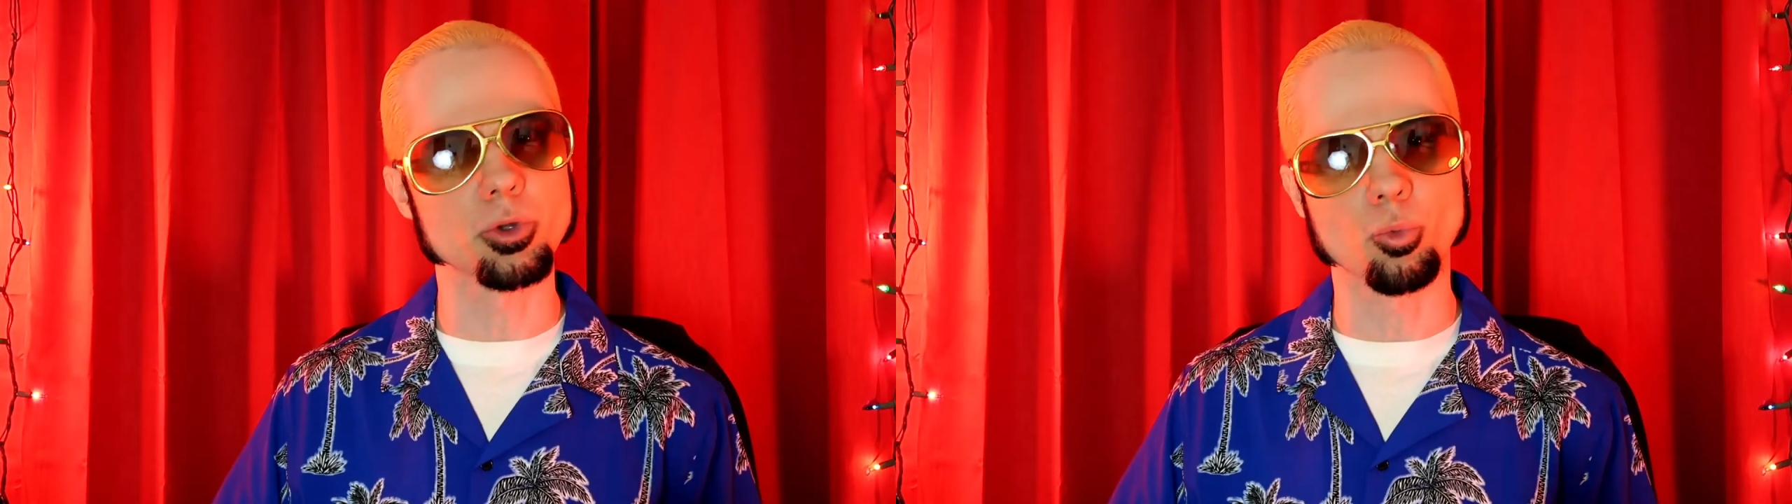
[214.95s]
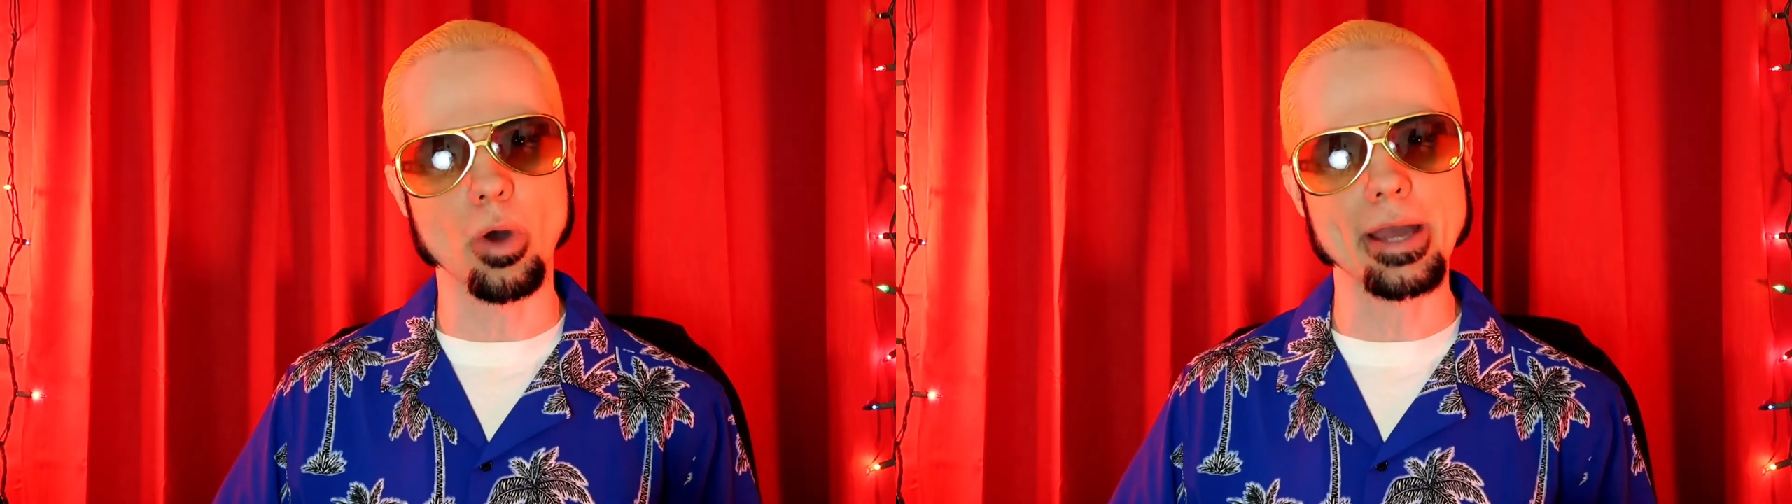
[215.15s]

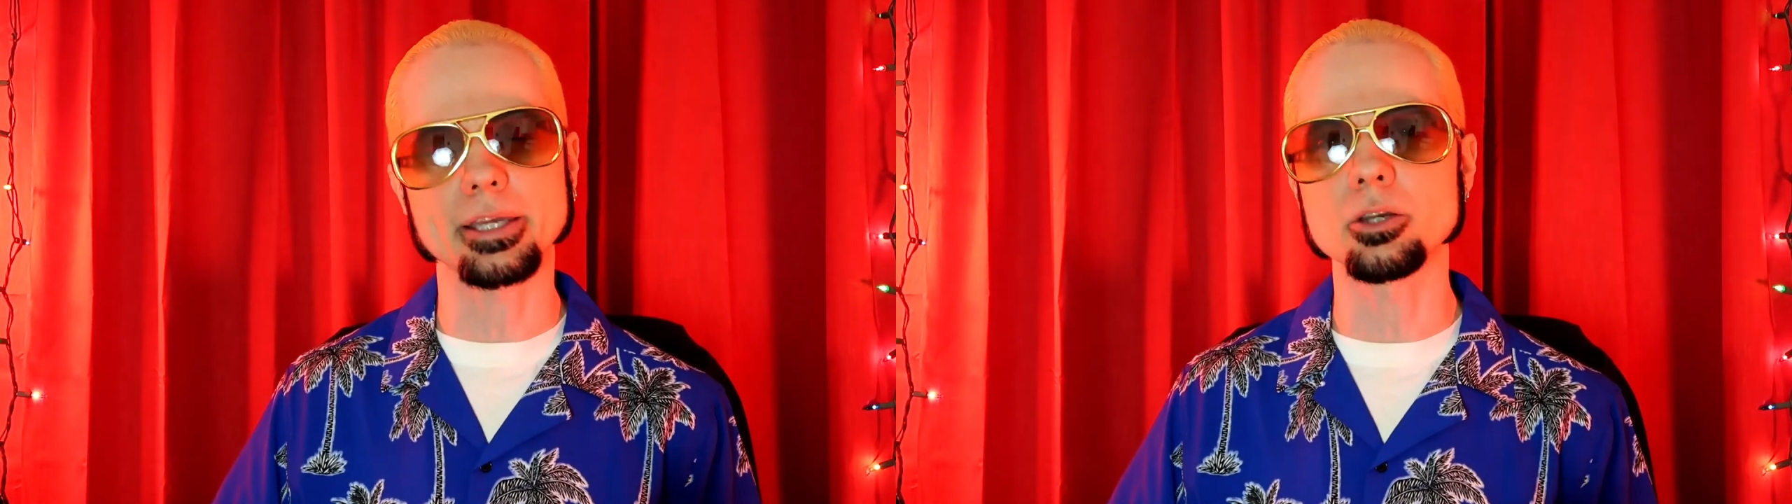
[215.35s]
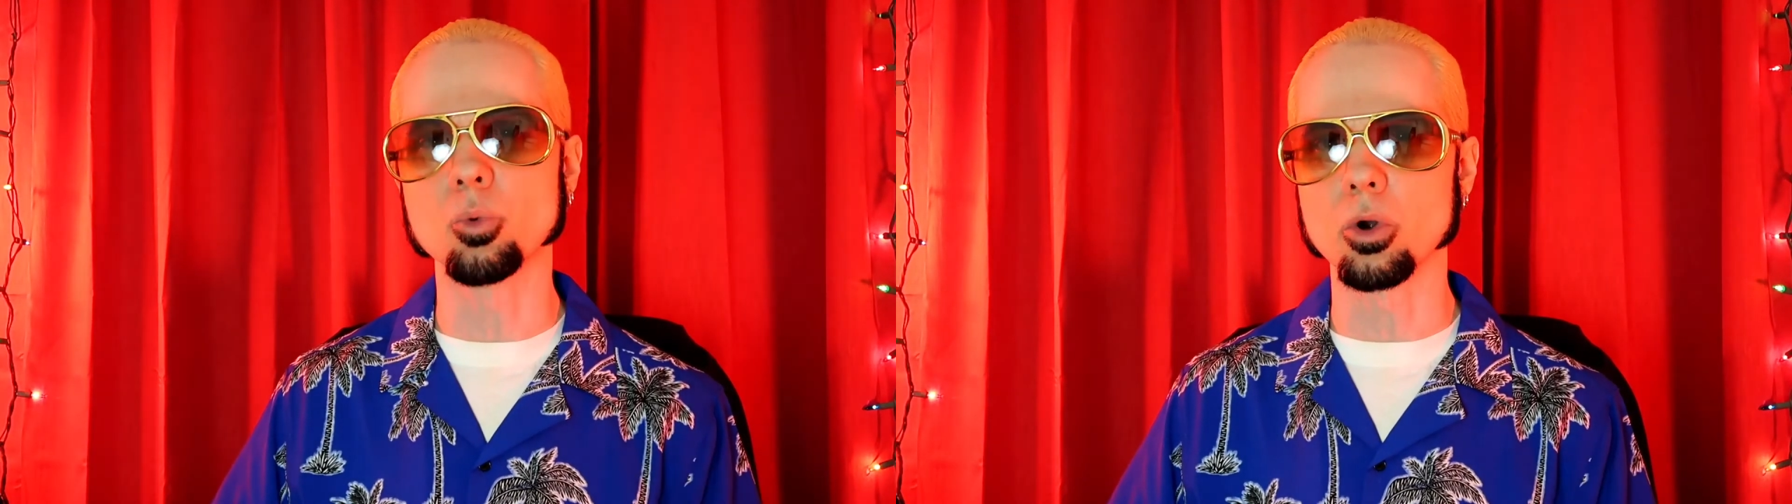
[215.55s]

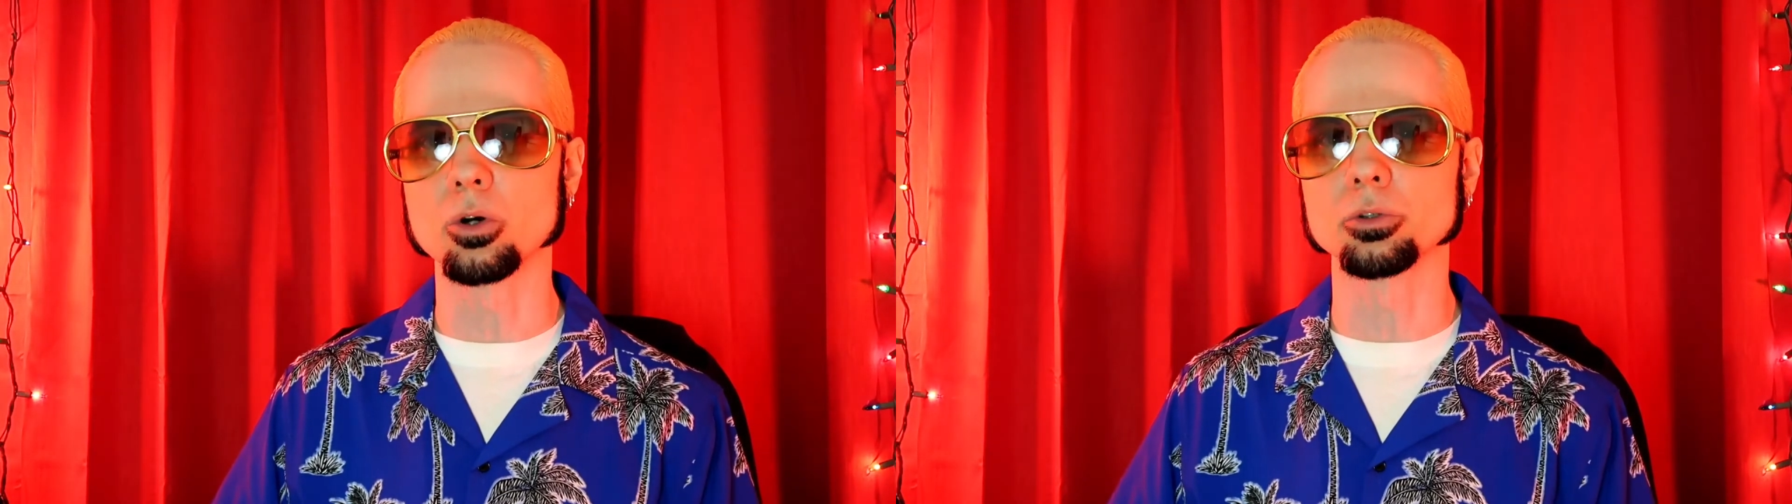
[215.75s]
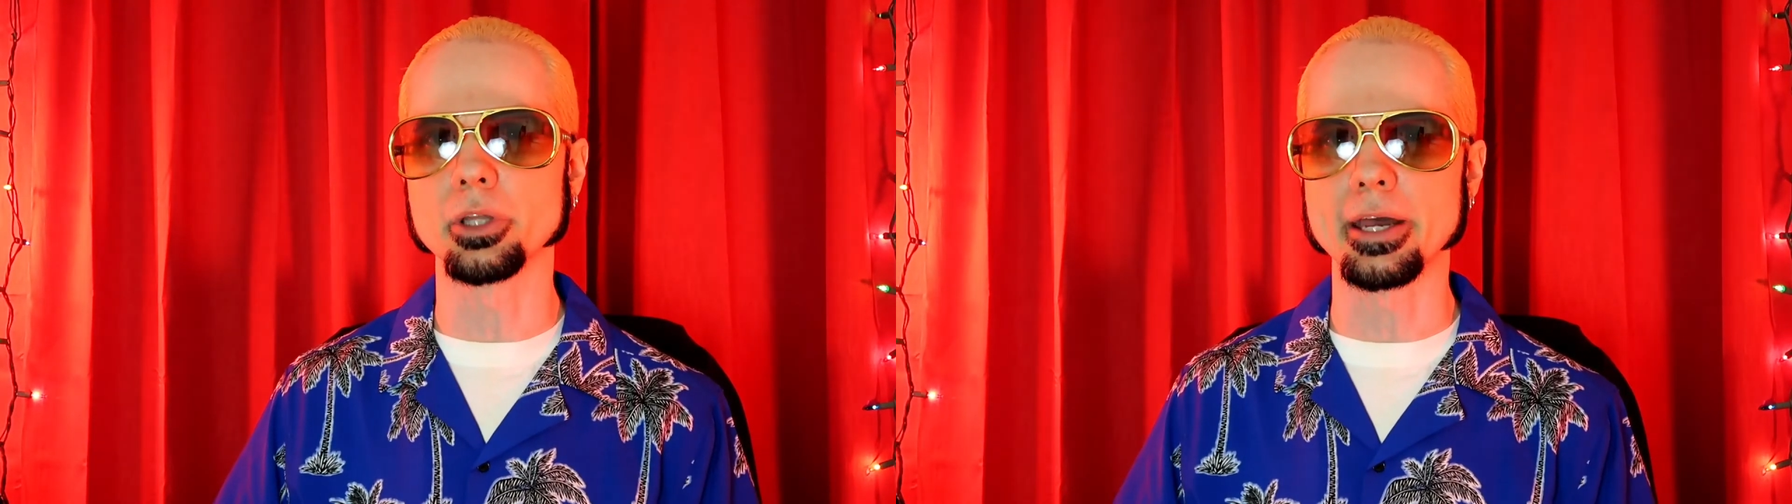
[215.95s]
Wacky
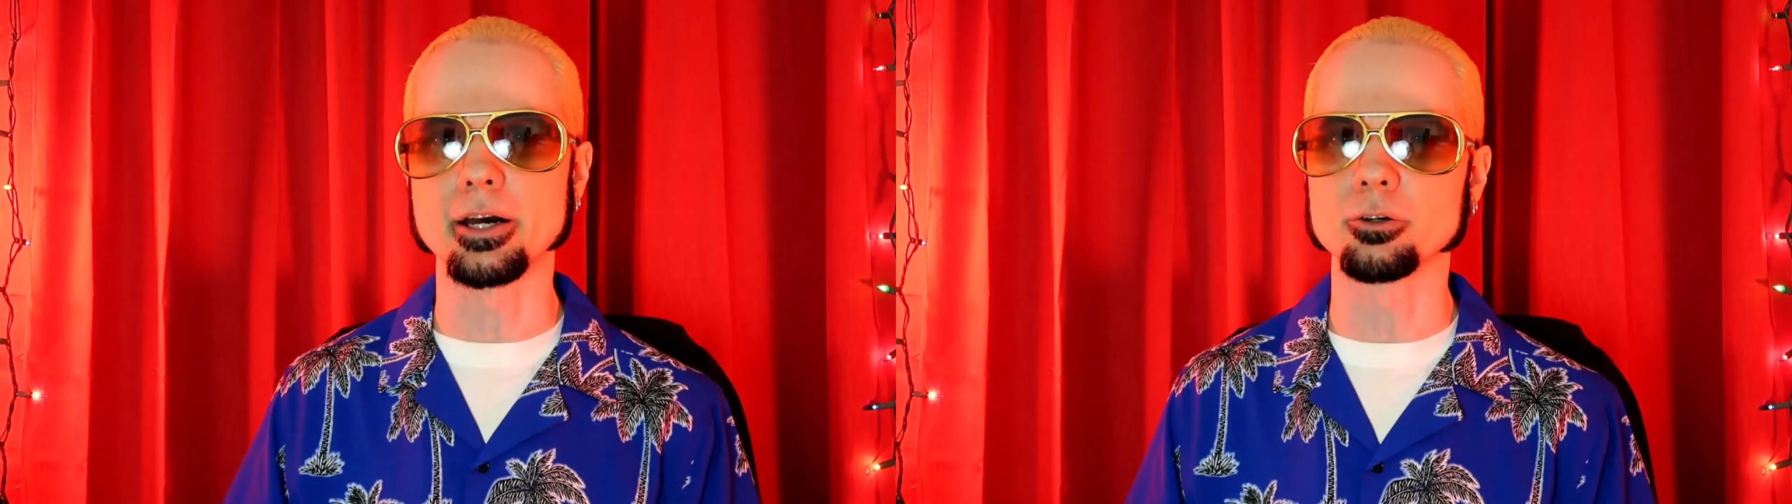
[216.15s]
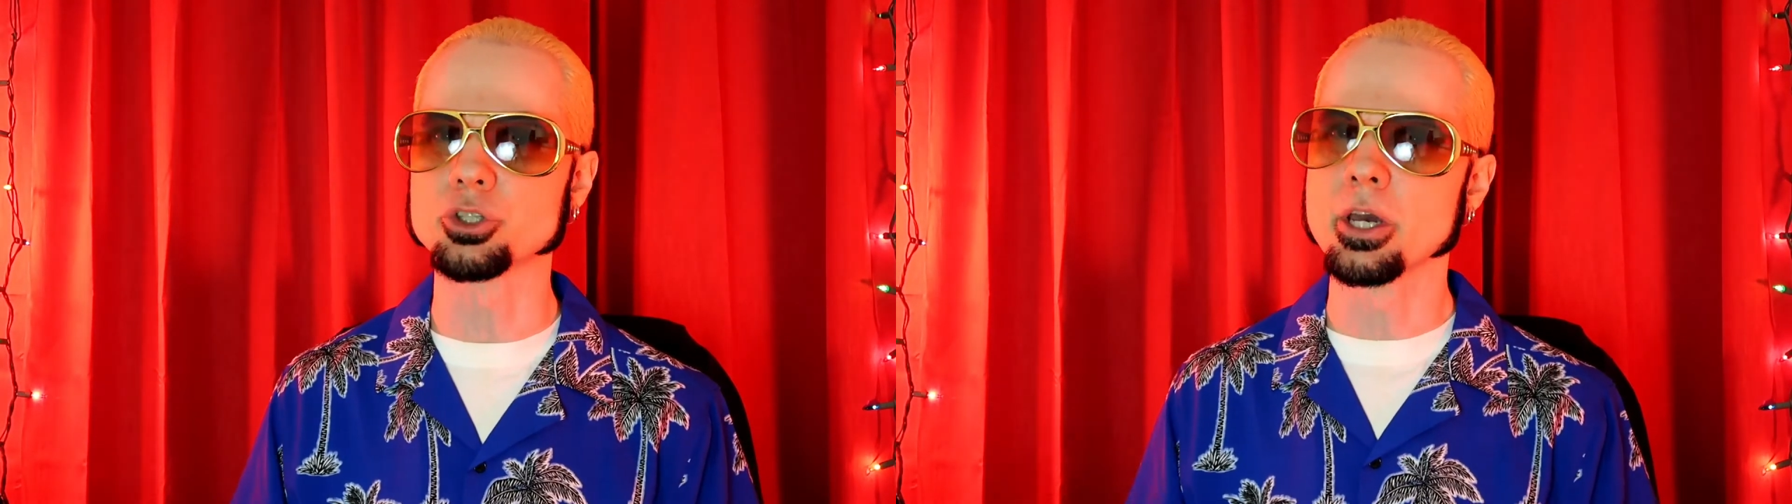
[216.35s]
World
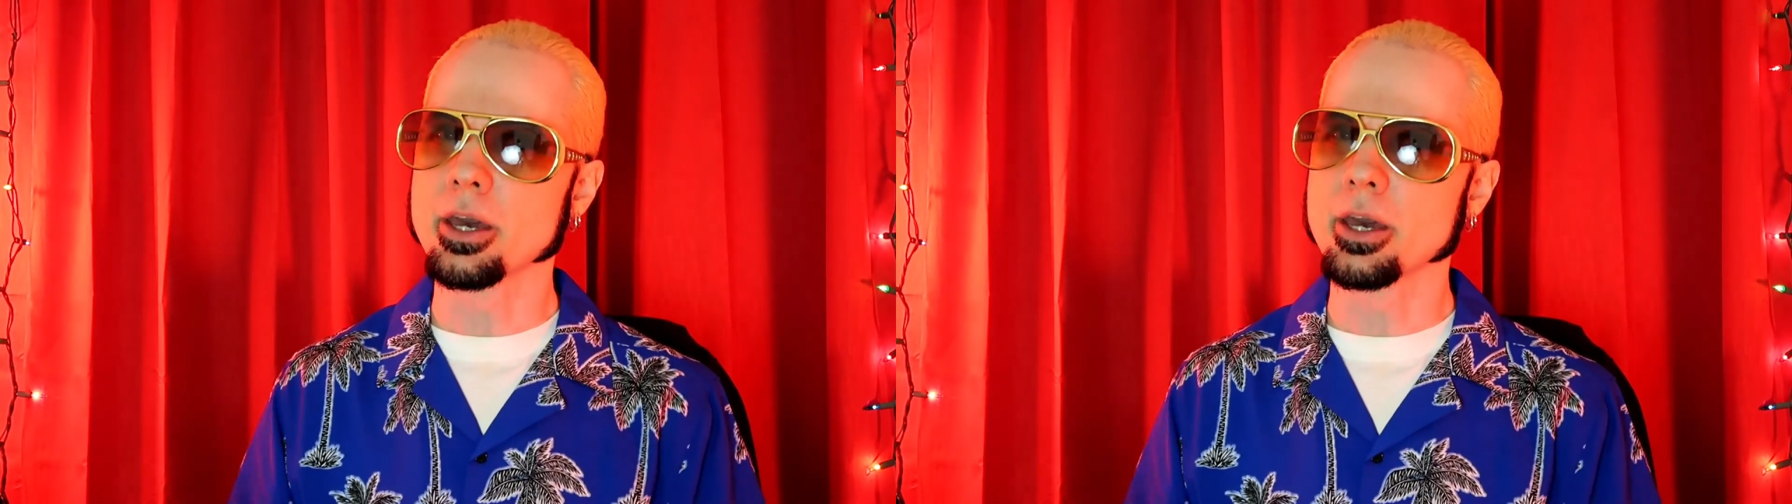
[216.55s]
Lounge,